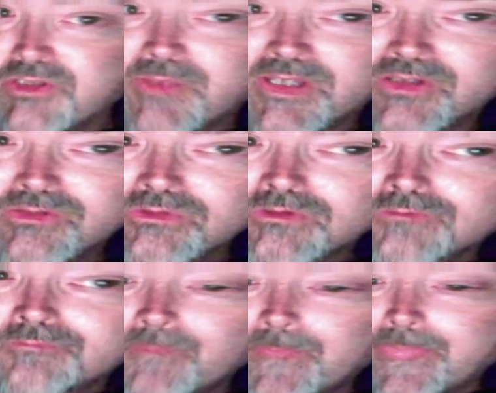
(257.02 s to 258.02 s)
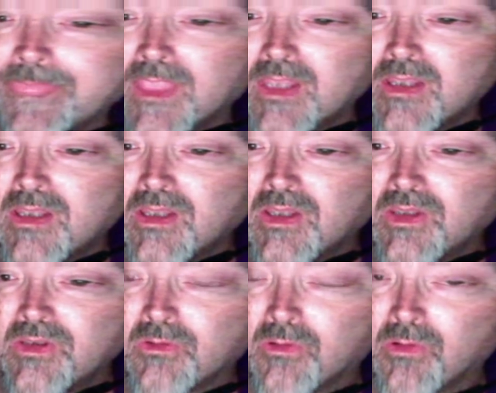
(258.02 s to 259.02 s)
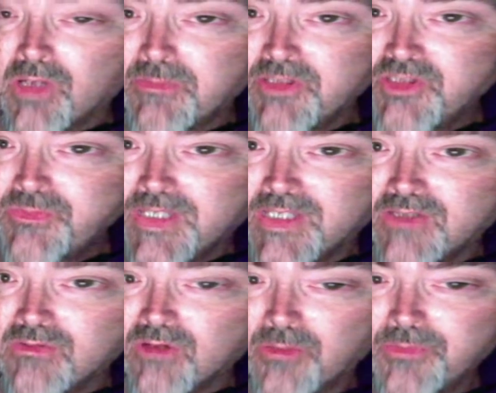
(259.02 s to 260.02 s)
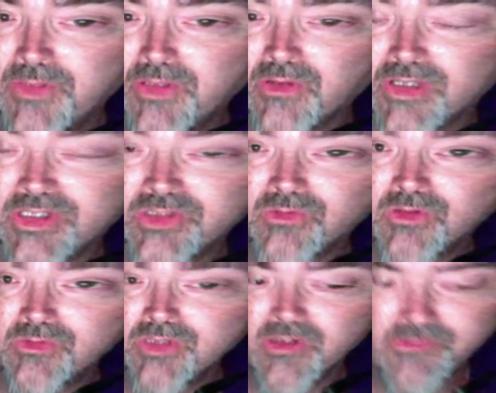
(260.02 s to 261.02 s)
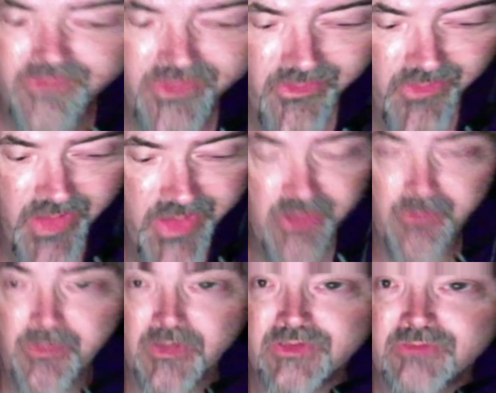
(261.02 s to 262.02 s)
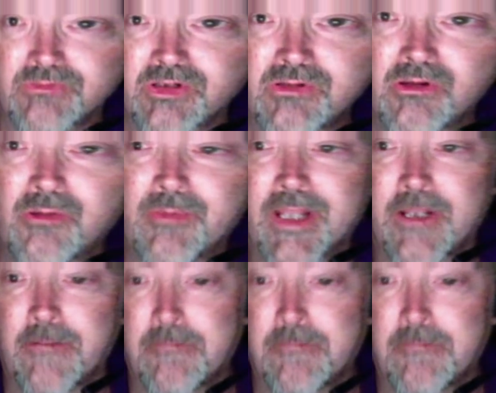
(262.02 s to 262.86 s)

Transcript: by Google, you're going to be speaking to a computer and you won't know. The traditional person won't know about it.